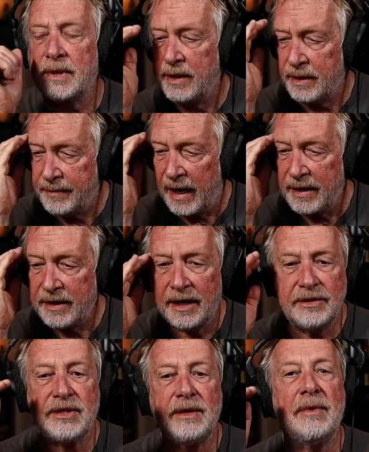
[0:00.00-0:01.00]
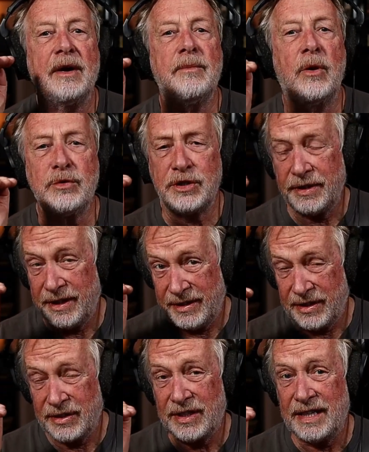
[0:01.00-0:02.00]
um, I, would say, emotionally
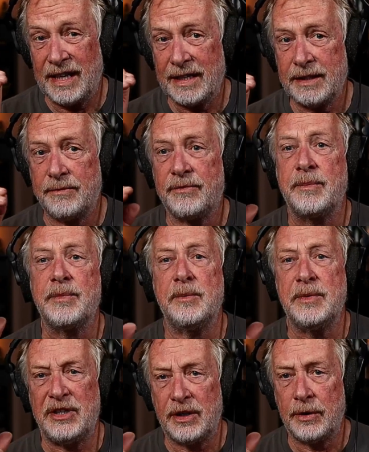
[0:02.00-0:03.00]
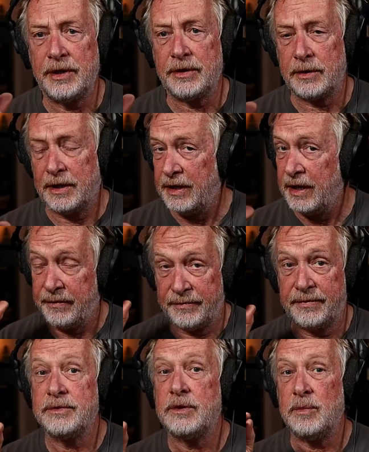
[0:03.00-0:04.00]
disconnected from the material
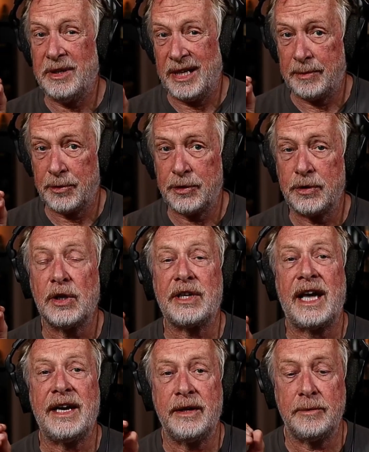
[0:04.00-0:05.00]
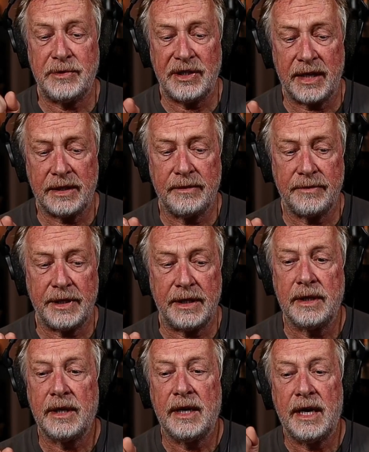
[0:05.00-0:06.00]
enough to be able to look at it
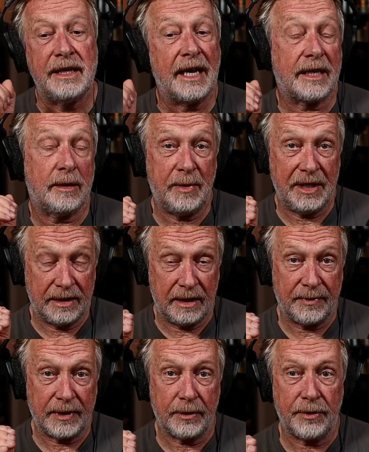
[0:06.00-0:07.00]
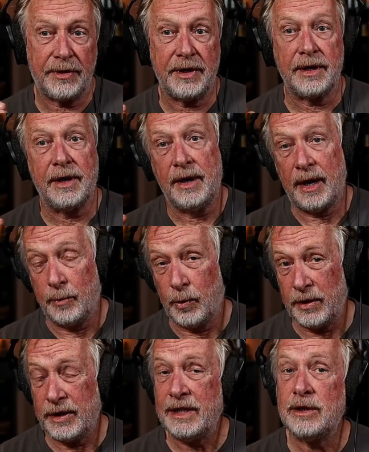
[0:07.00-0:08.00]
objectively. And that can be a difficult thing. I'm
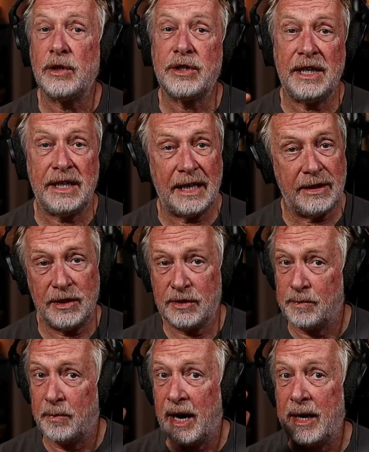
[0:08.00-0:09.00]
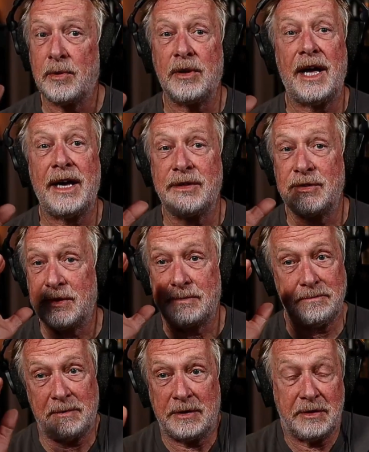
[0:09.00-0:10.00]
really looking at this Bible as,
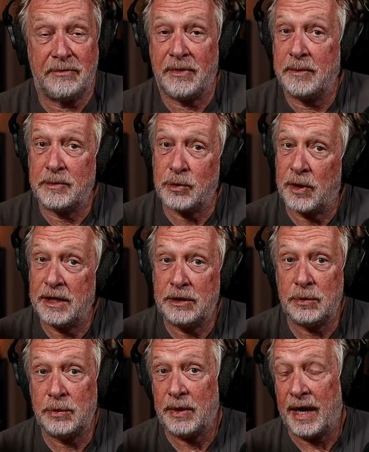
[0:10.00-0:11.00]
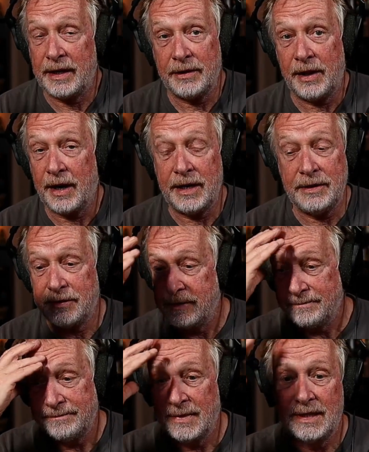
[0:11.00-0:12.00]
as if I'm trying to
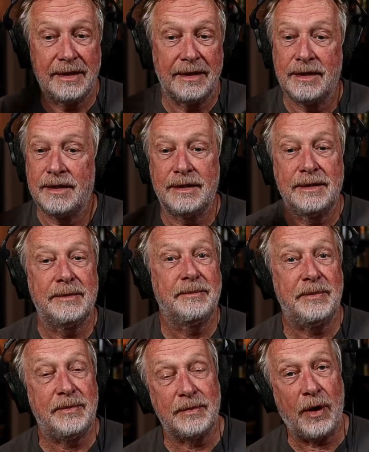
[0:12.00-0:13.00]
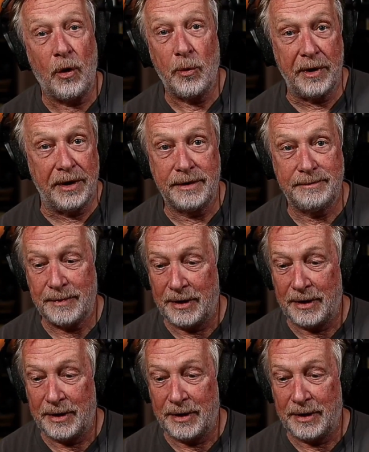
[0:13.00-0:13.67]
analyze Homer,